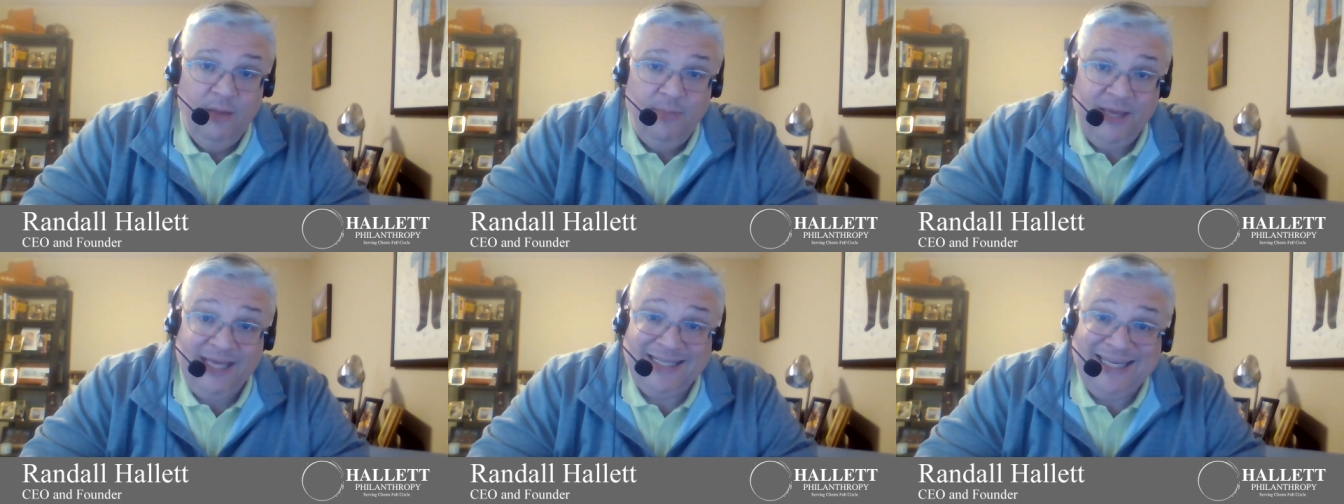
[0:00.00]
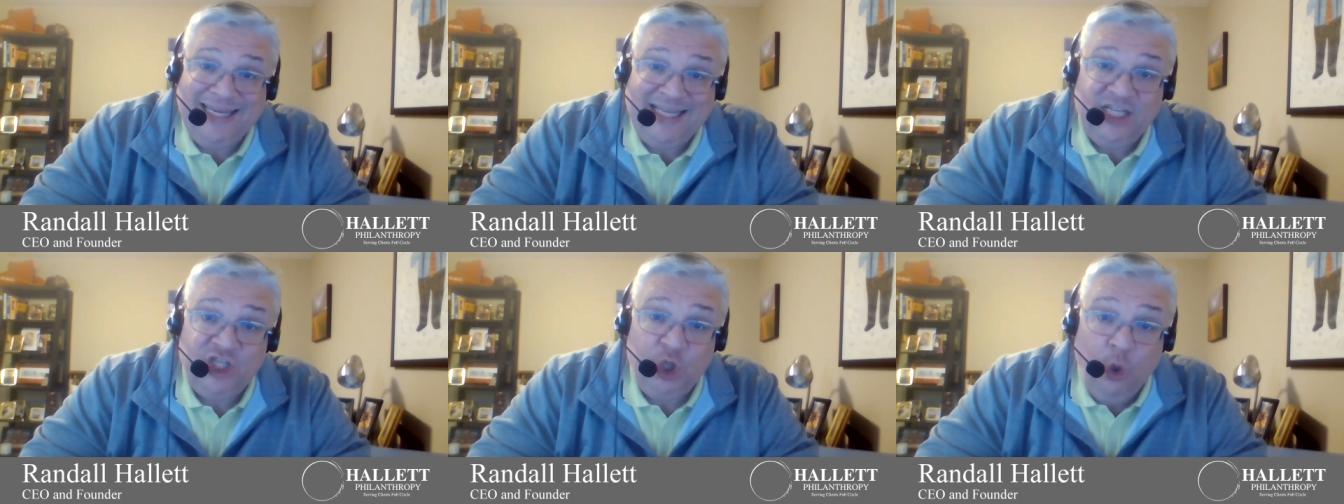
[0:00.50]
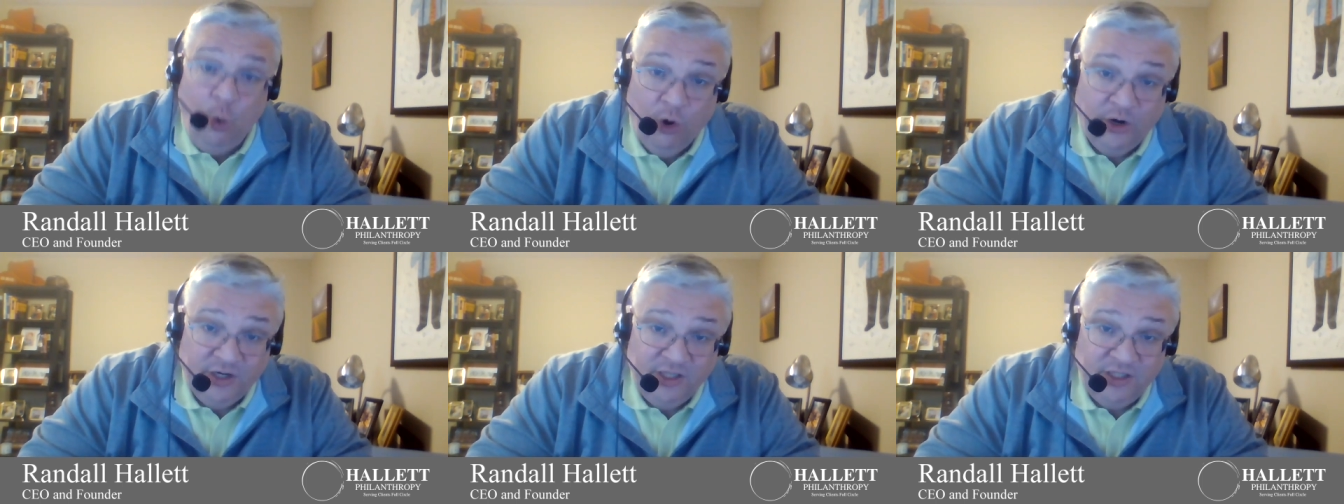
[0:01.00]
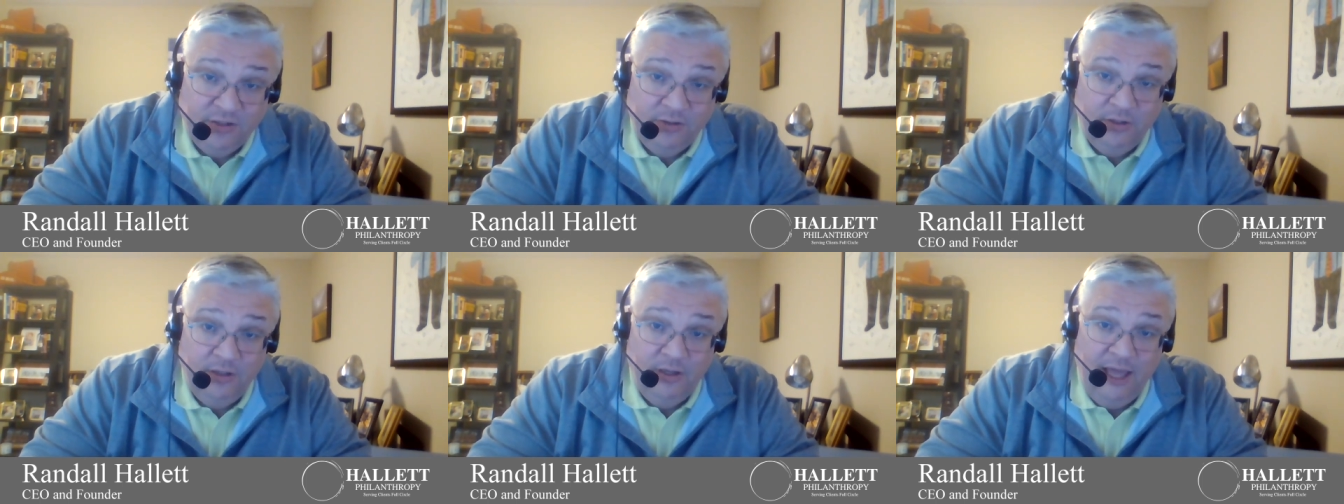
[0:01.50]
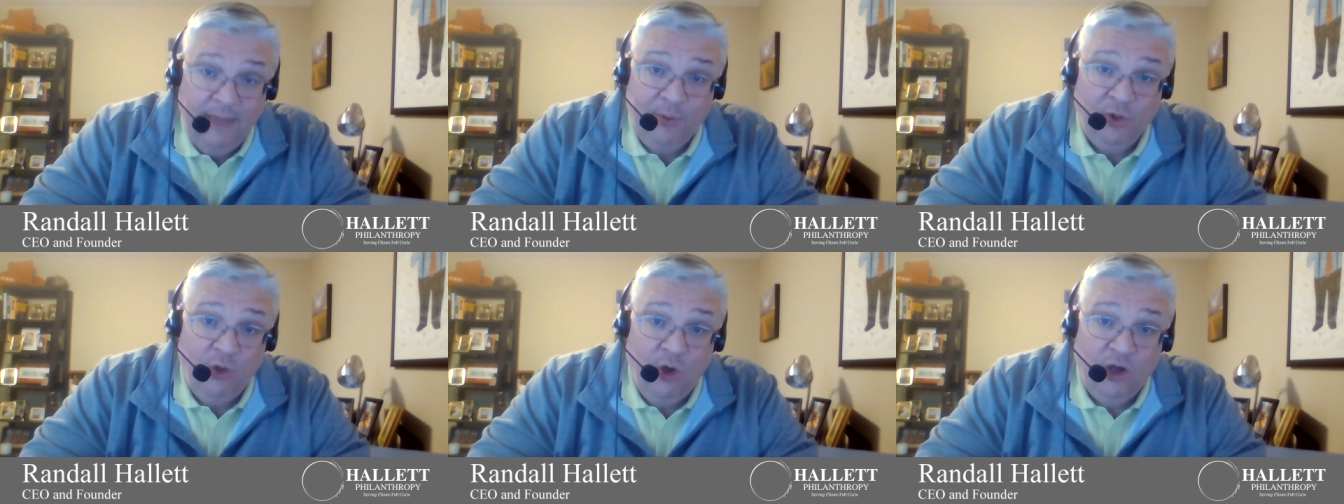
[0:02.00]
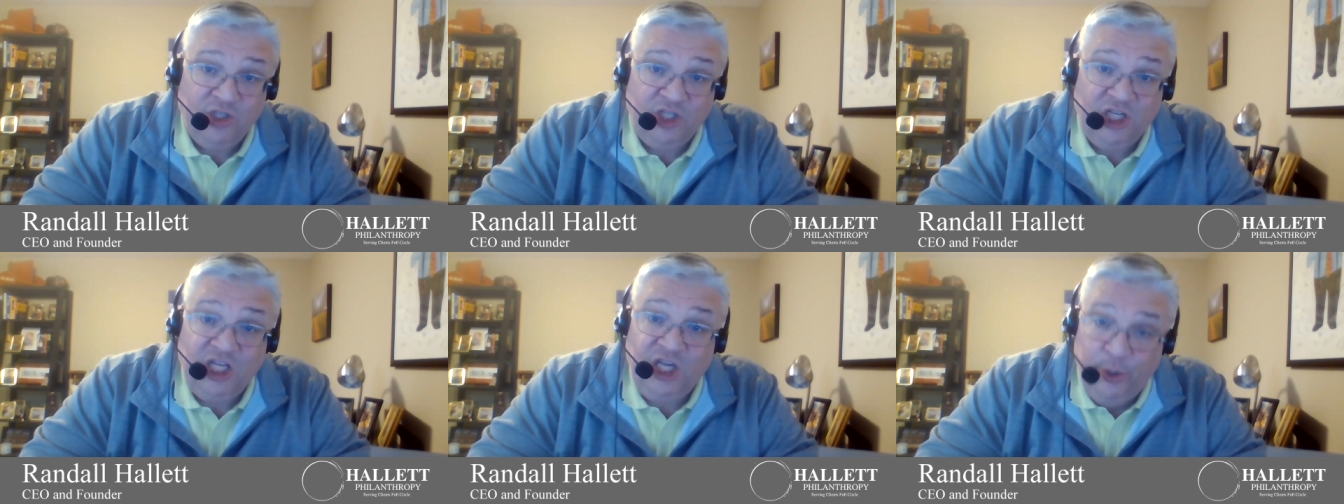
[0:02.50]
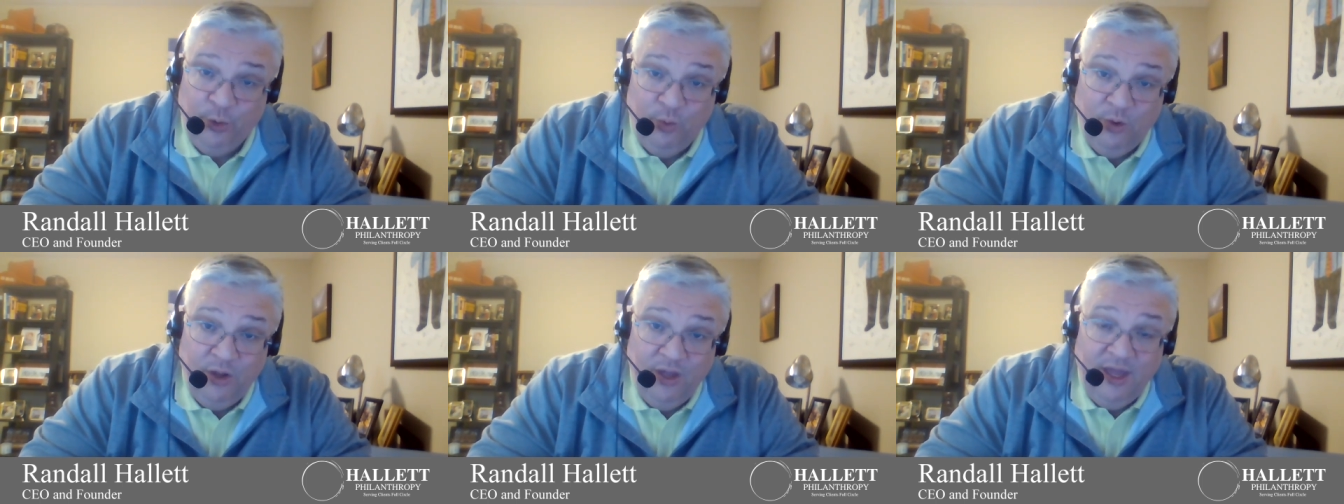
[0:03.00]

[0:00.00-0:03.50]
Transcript: because it is yours. It belongs to you.